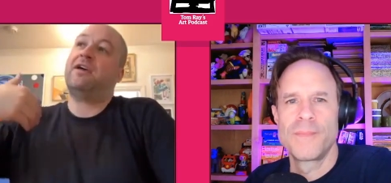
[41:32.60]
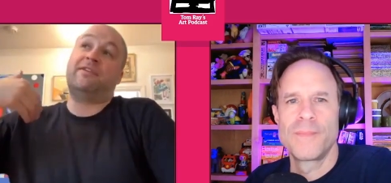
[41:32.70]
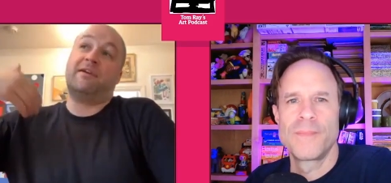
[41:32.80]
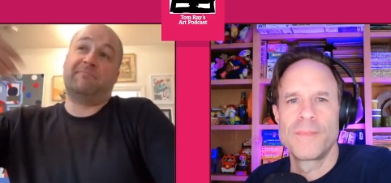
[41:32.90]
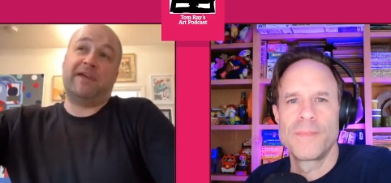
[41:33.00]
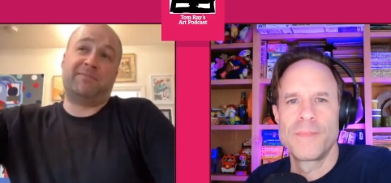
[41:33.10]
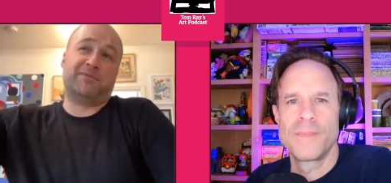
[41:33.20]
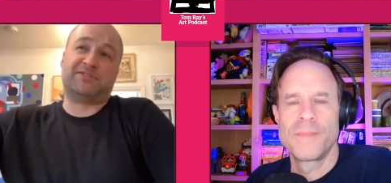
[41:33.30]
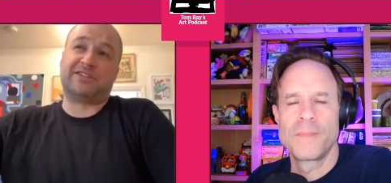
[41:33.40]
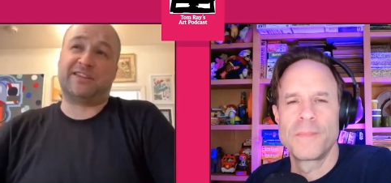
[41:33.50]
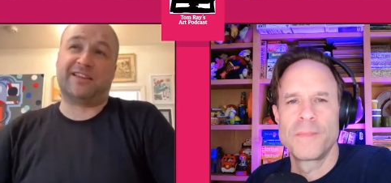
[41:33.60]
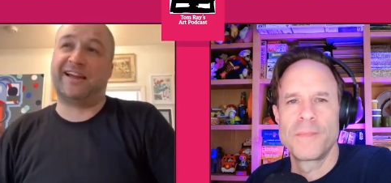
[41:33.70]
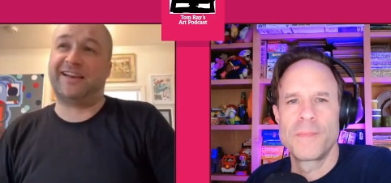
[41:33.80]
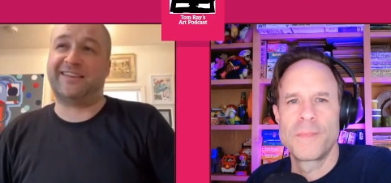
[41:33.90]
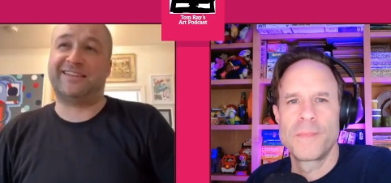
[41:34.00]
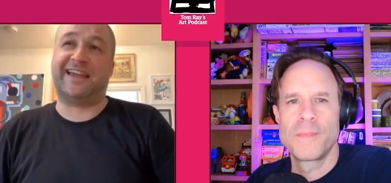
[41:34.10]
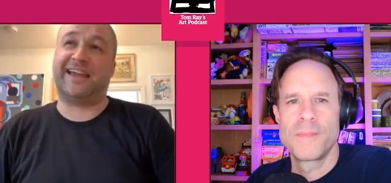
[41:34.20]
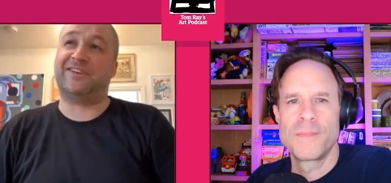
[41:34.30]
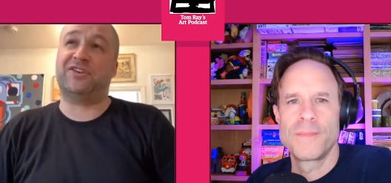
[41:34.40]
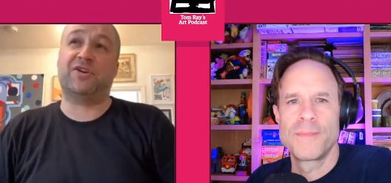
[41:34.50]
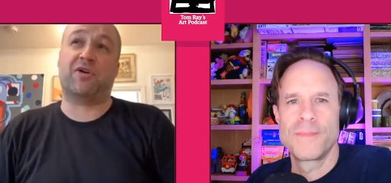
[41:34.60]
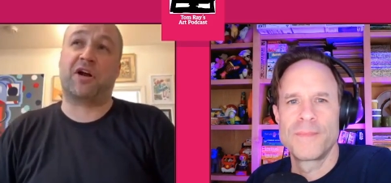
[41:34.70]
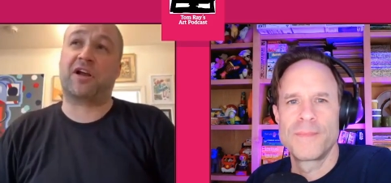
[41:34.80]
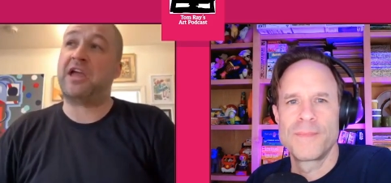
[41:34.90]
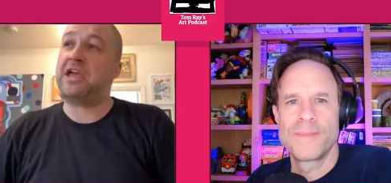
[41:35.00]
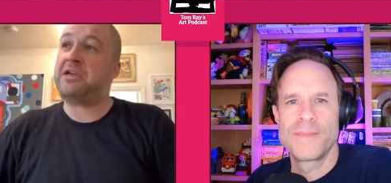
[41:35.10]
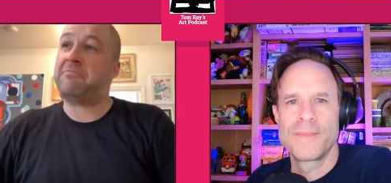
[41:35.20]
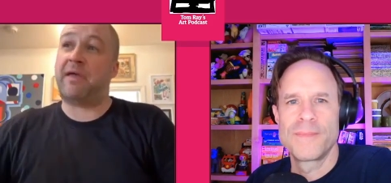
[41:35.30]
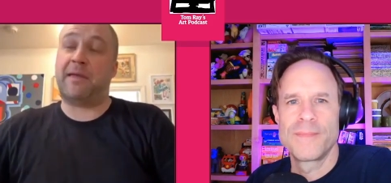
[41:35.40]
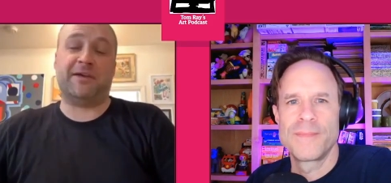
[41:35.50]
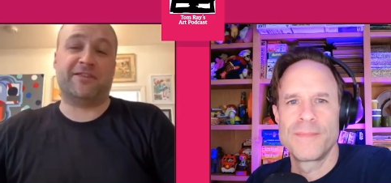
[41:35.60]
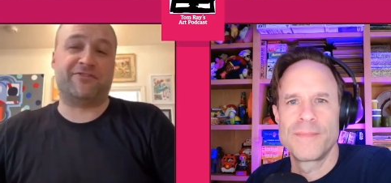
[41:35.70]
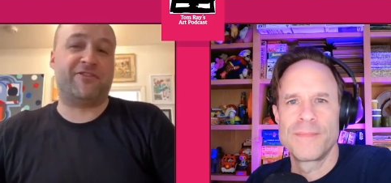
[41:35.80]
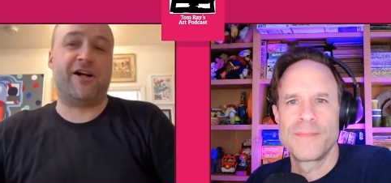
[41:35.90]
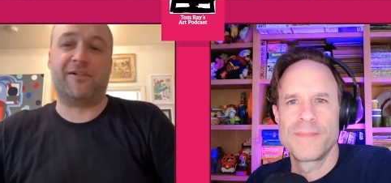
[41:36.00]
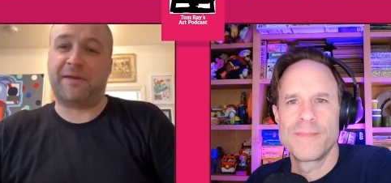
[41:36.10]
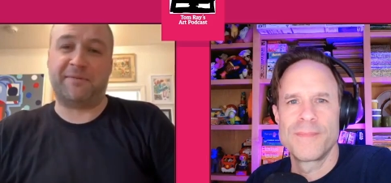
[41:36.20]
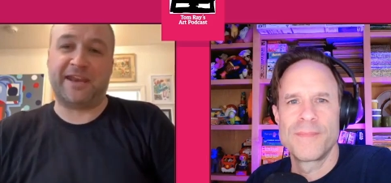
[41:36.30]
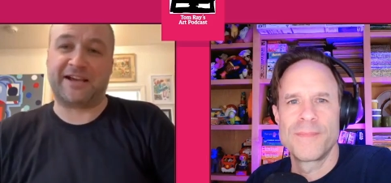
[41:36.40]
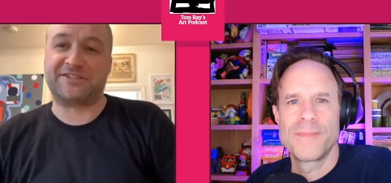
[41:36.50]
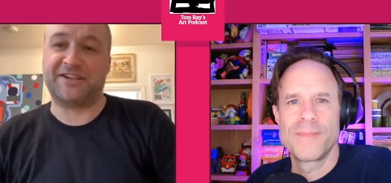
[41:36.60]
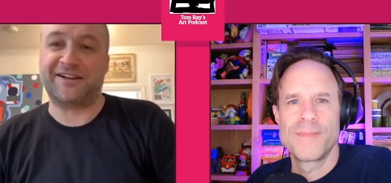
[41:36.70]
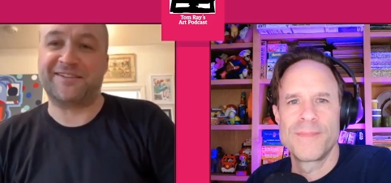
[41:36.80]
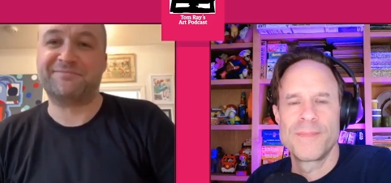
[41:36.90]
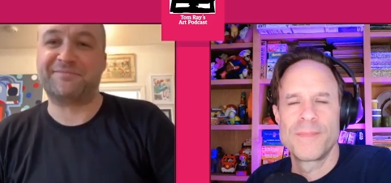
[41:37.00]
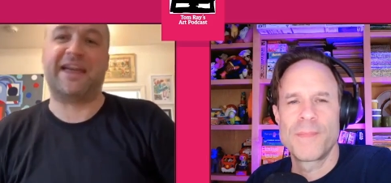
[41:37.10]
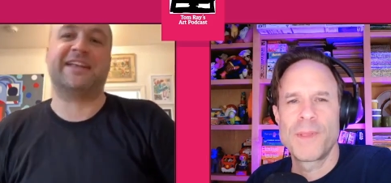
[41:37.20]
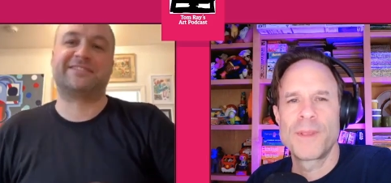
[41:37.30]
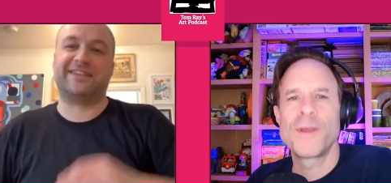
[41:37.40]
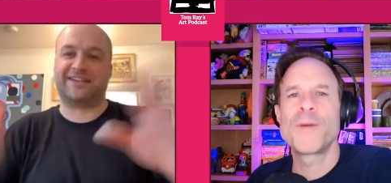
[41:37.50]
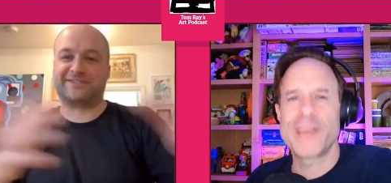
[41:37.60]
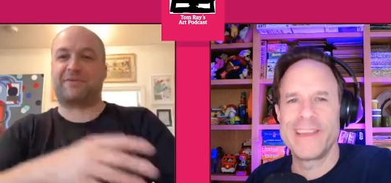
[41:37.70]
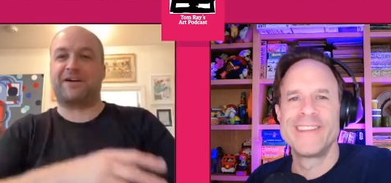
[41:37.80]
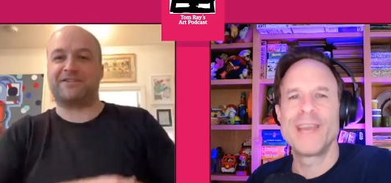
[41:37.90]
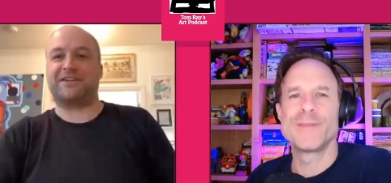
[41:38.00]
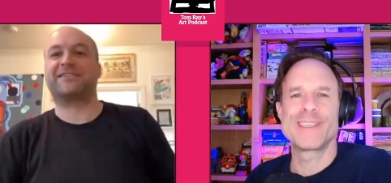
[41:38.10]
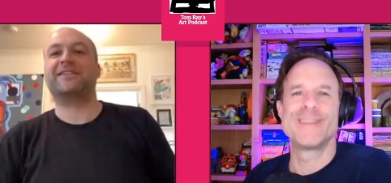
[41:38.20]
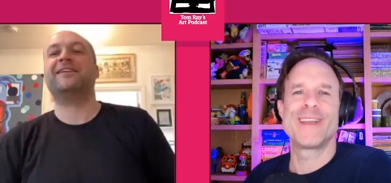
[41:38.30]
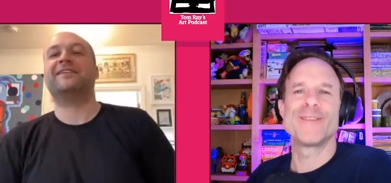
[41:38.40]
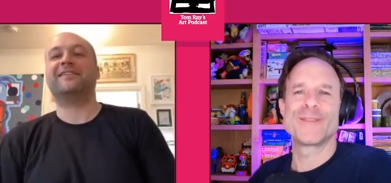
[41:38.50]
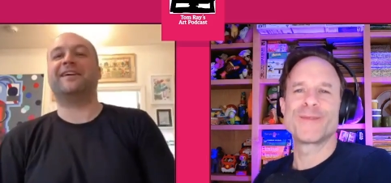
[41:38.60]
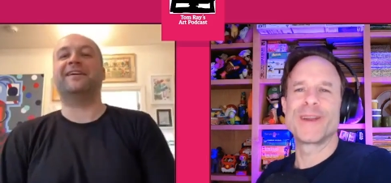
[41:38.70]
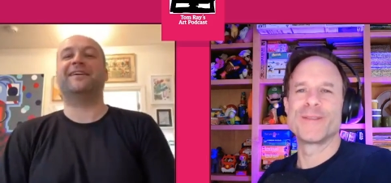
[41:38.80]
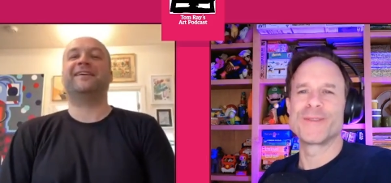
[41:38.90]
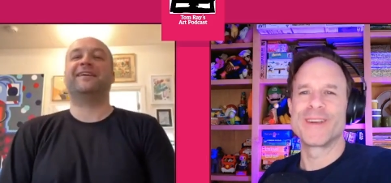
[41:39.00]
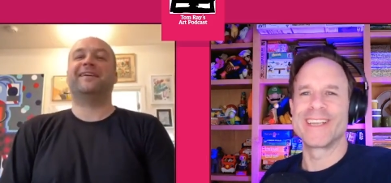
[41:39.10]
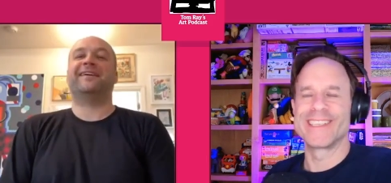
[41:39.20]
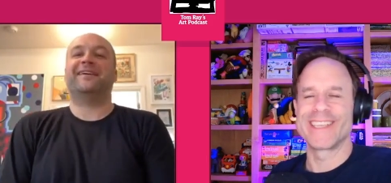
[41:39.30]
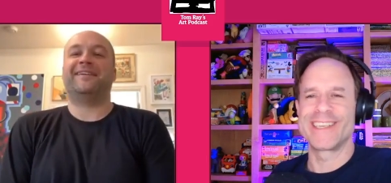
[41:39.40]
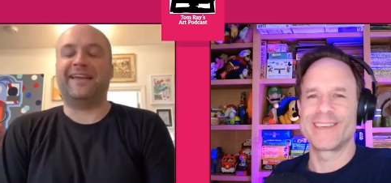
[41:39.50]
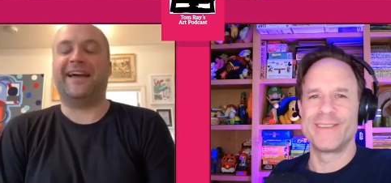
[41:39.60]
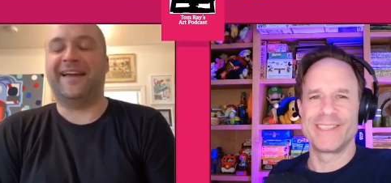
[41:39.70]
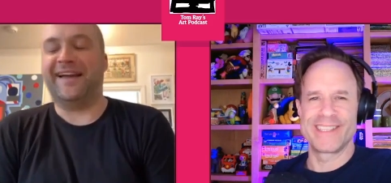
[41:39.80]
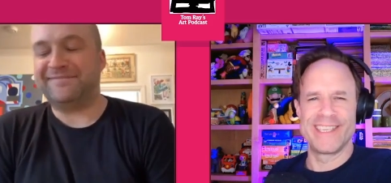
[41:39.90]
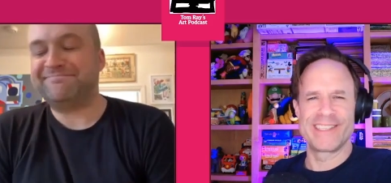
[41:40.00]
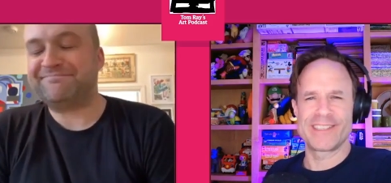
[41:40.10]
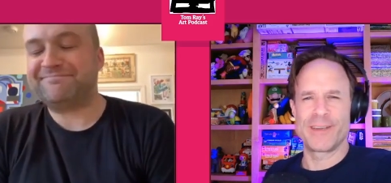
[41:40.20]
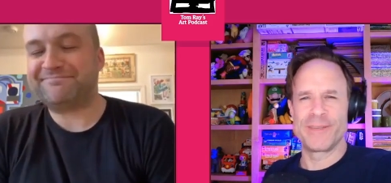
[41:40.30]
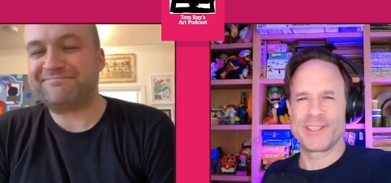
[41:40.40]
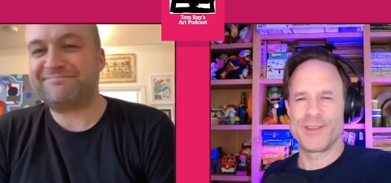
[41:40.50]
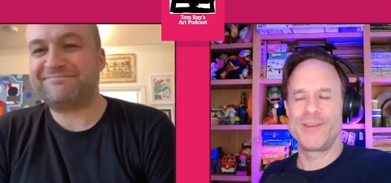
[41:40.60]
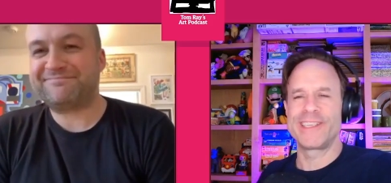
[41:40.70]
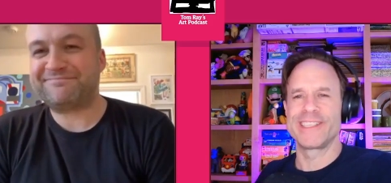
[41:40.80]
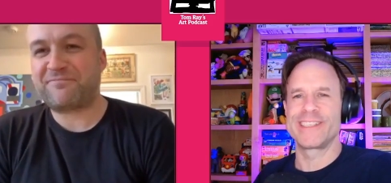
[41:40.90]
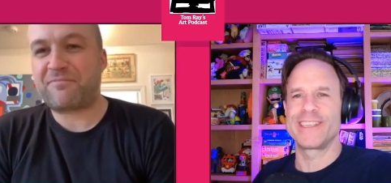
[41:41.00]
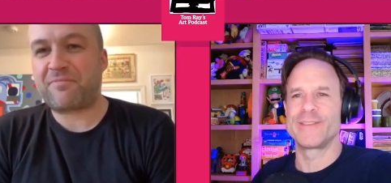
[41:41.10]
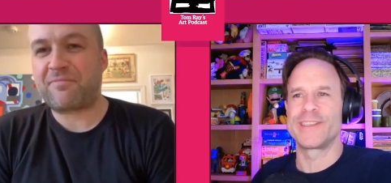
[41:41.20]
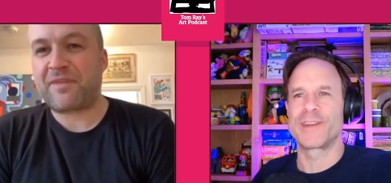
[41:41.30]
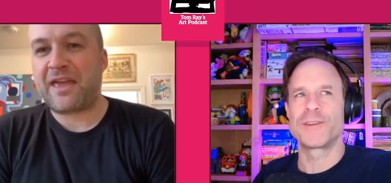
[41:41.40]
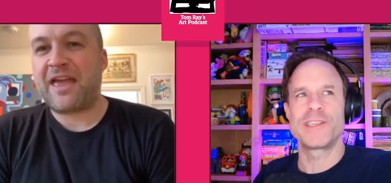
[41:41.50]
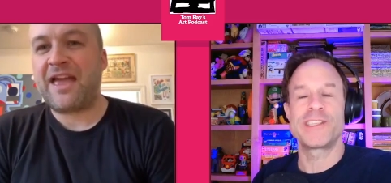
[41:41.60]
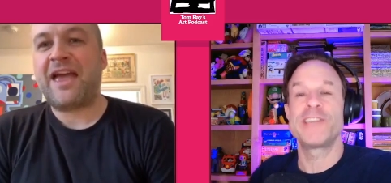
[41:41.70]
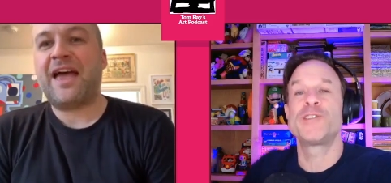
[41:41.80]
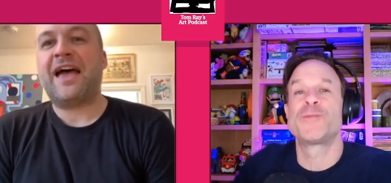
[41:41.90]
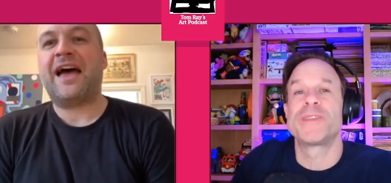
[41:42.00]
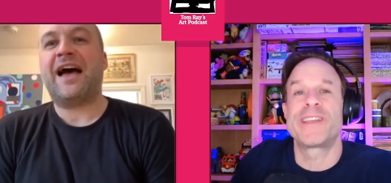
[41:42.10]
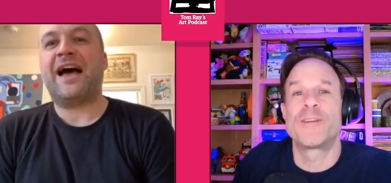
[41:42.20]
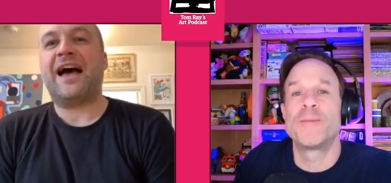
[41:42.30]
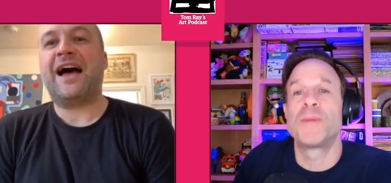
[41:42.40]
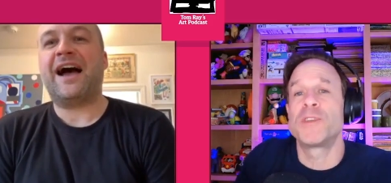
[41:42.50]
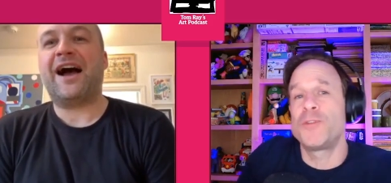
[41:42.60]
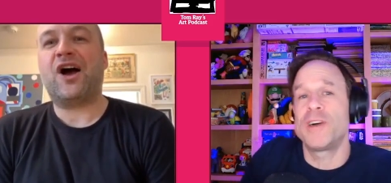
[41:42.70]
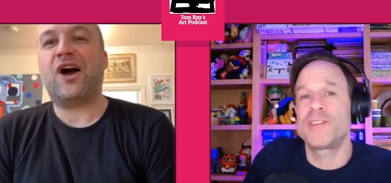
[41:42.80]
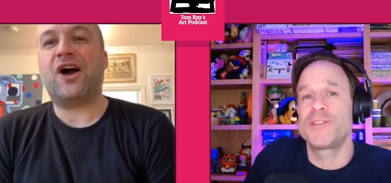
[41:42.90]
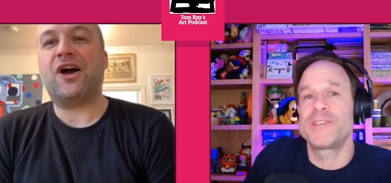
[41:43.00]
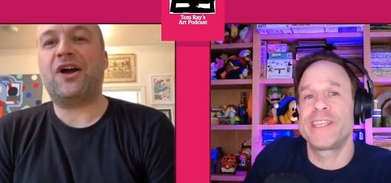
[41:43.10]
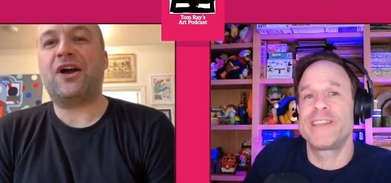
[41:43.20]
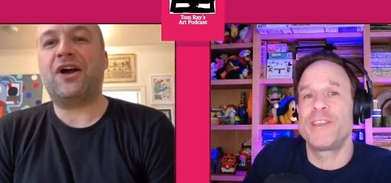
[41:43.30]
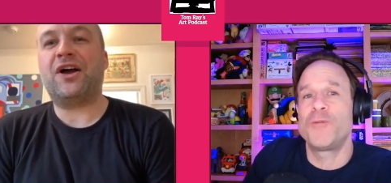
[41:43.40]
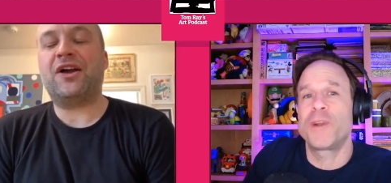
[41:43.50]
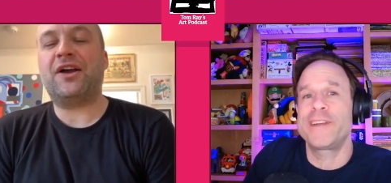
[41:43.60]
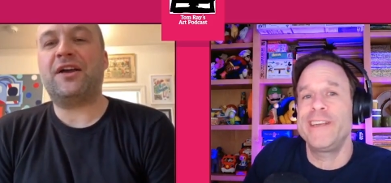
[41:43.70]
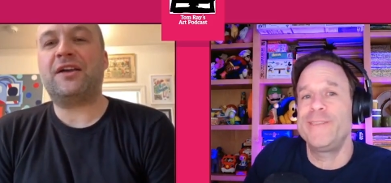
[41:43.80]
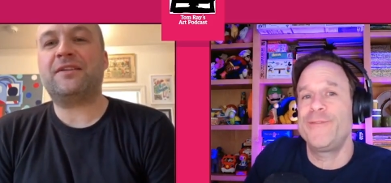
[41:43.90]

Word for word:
Speaker 1: that maybe will see the light of the day in New York maybe in the fall, maybe next year. But that's the okay. Project. That was
Speaker 2: gonna, that was what I was wondering. Is like, yeah, is, yeah. is, this coming soon? Because it sounds in the early stages. But then I remembered you also said that you work kind of